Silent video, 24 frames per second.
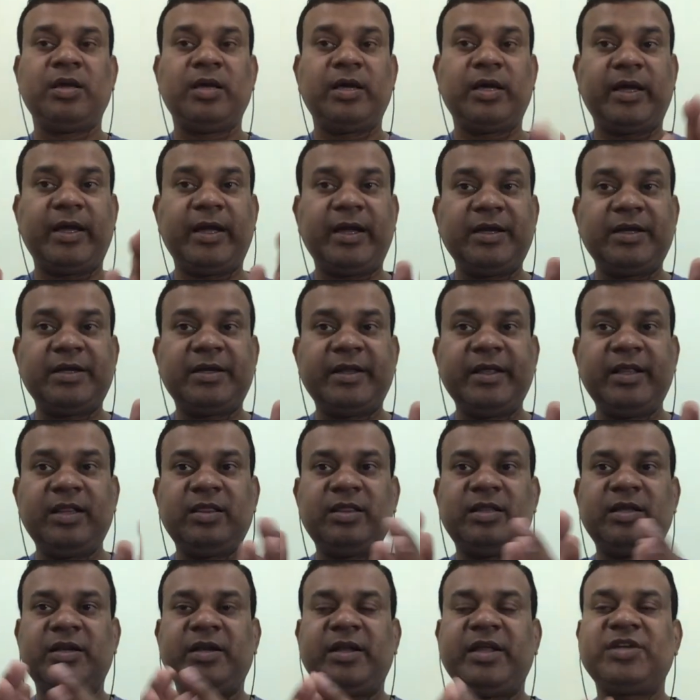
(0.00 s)
Until
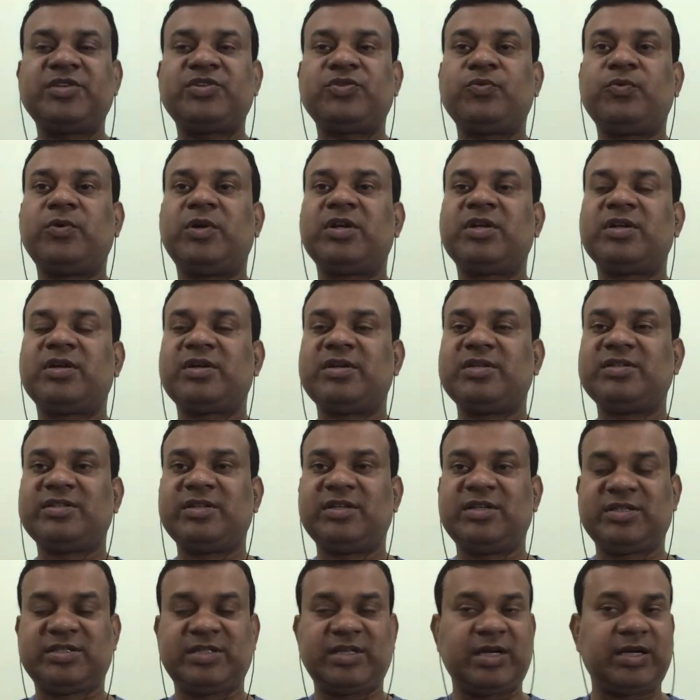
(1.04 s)
the next quarter
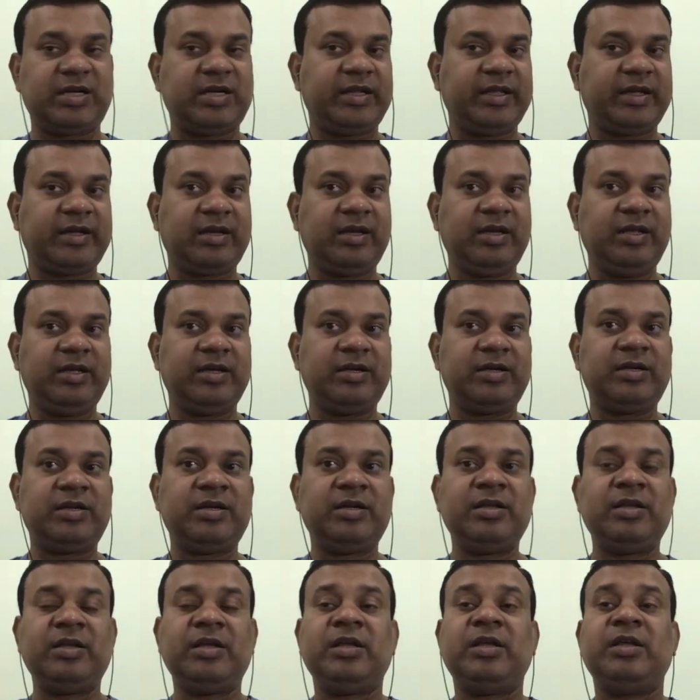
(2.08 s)
results are declared,
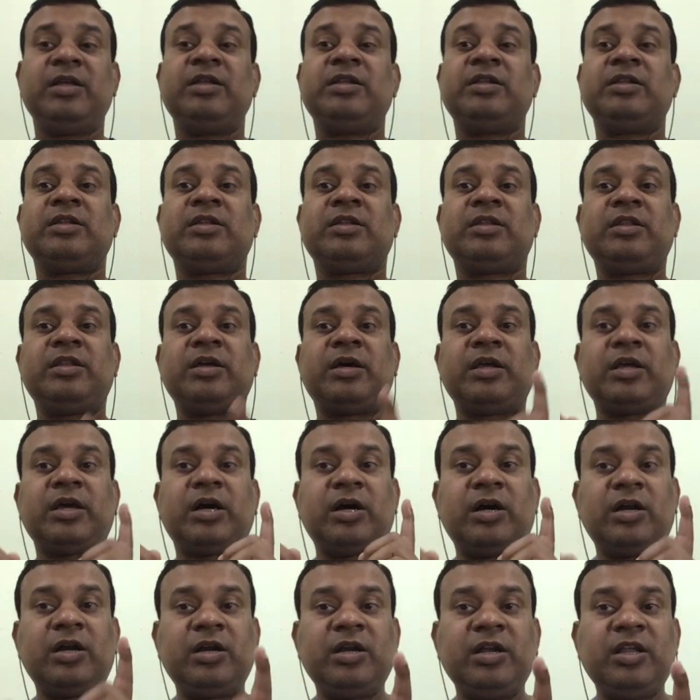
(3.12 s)
the
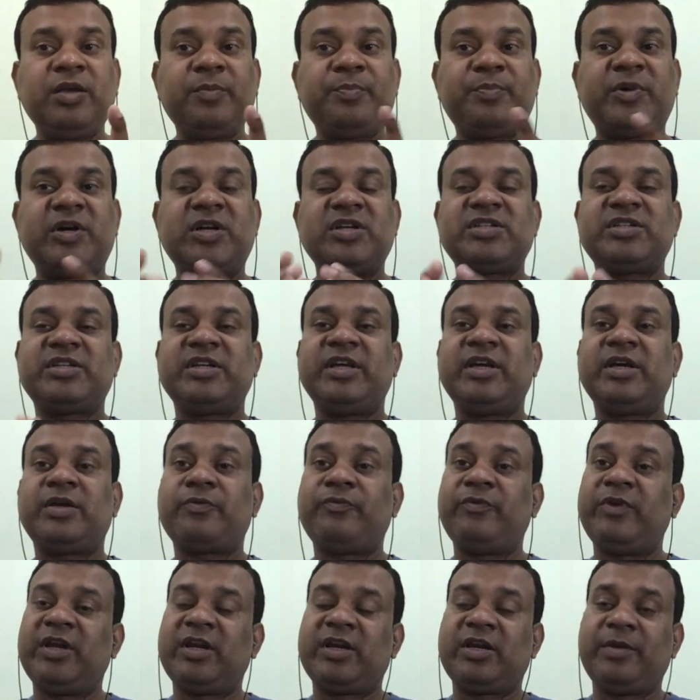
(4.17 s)
earning per share
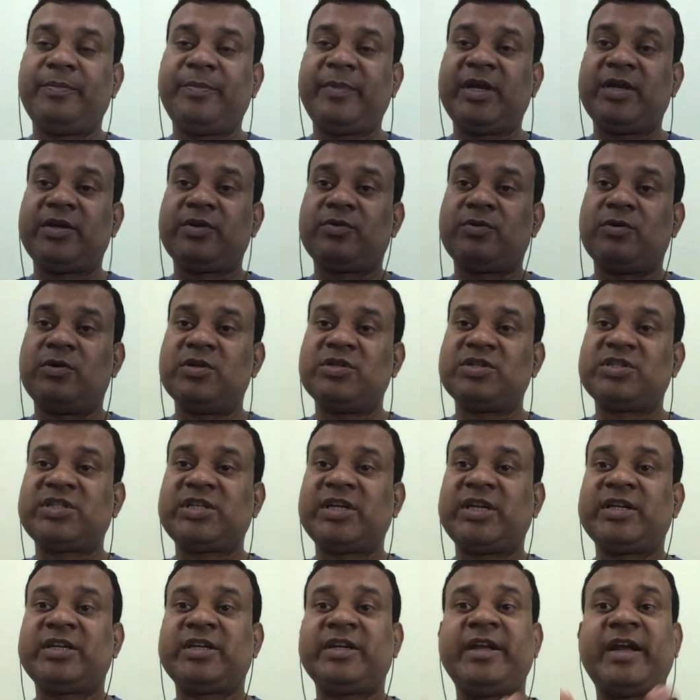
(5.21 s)
will remain
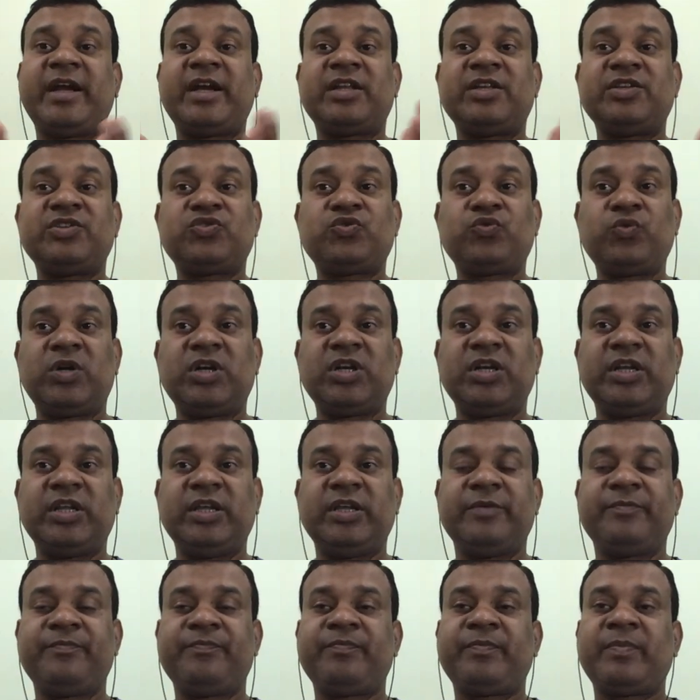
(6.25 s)
constant, that is
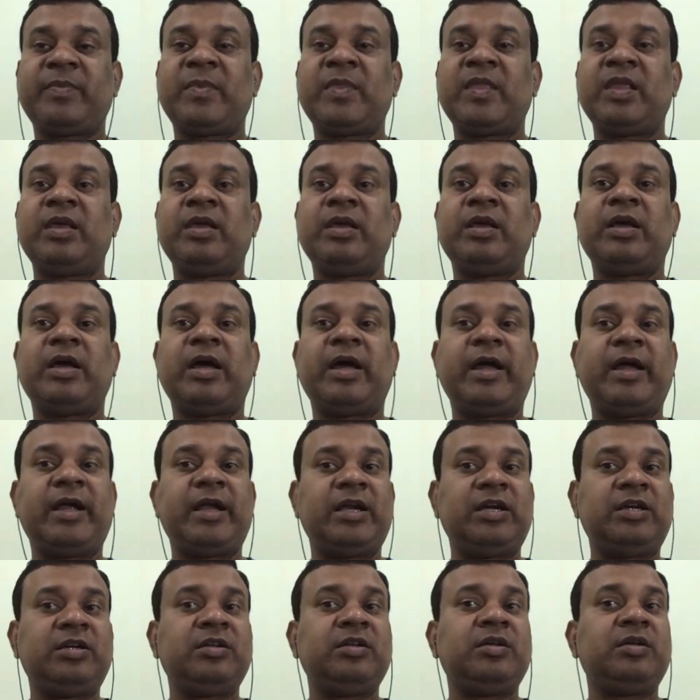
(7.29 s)
20,
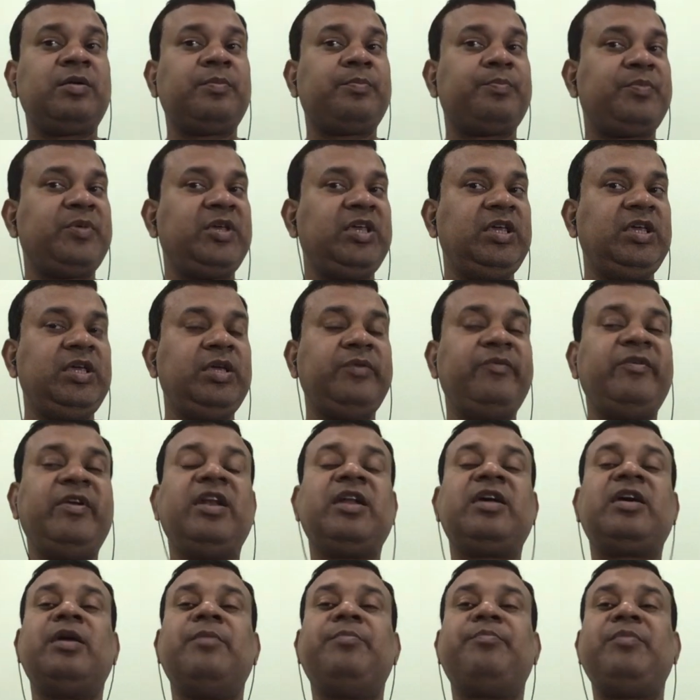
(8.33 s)
and PE will
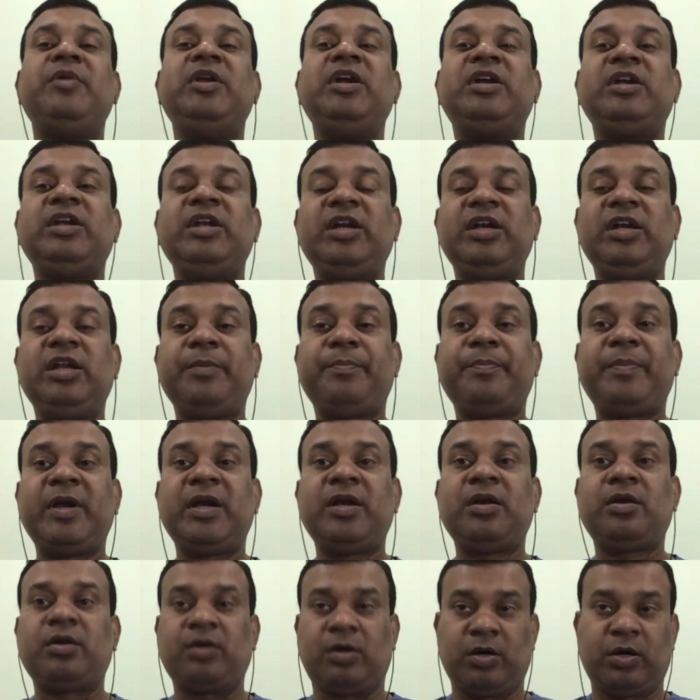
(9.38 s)
completely
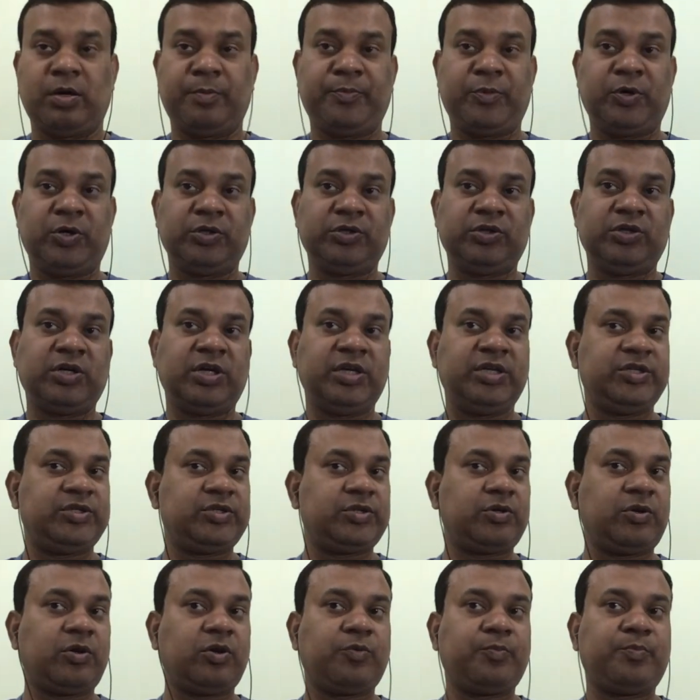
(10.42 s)
depend upon the
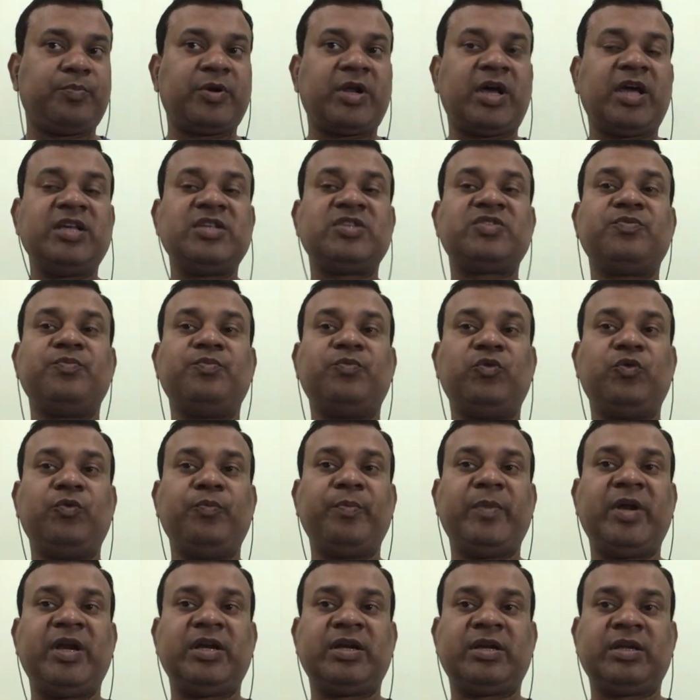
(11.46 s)
stock price
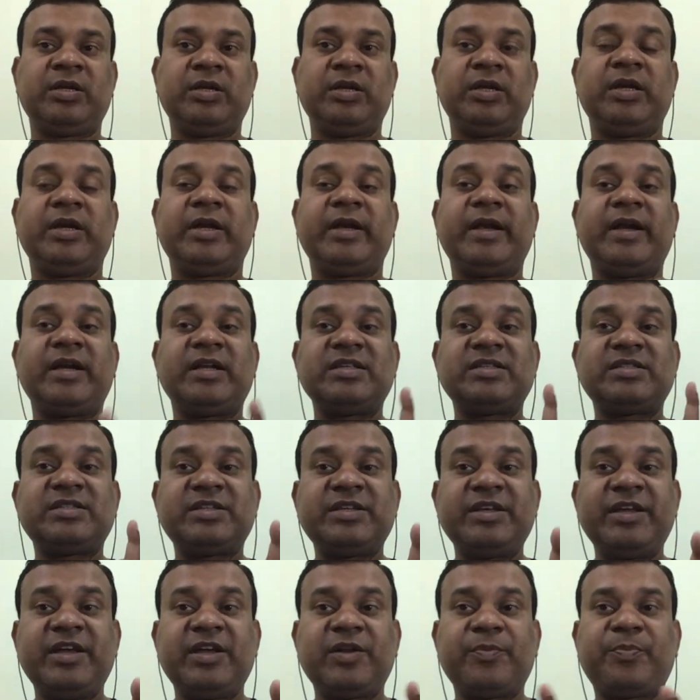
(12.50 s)
movement, that is
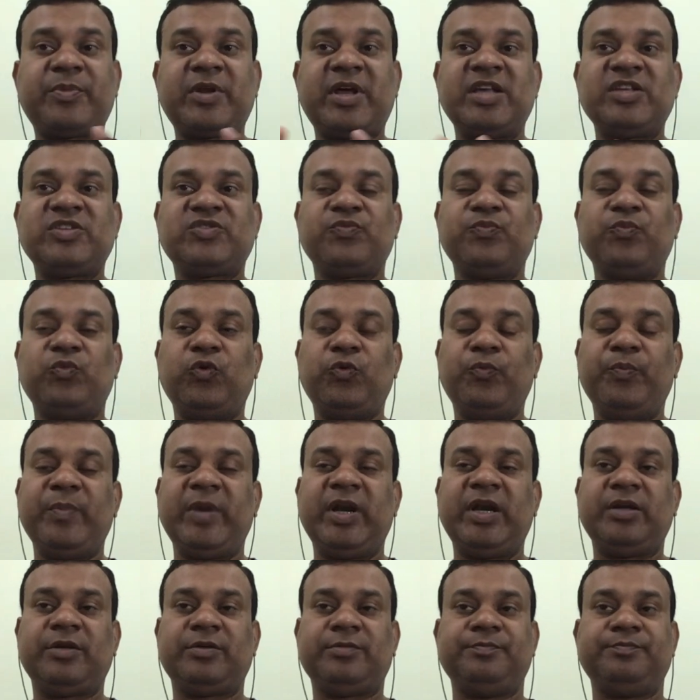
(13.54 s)
share price
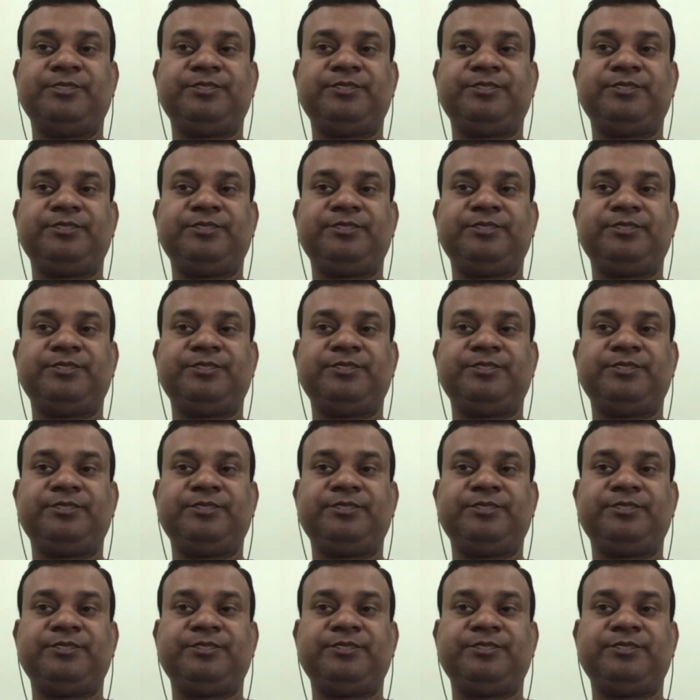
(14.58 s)
movement.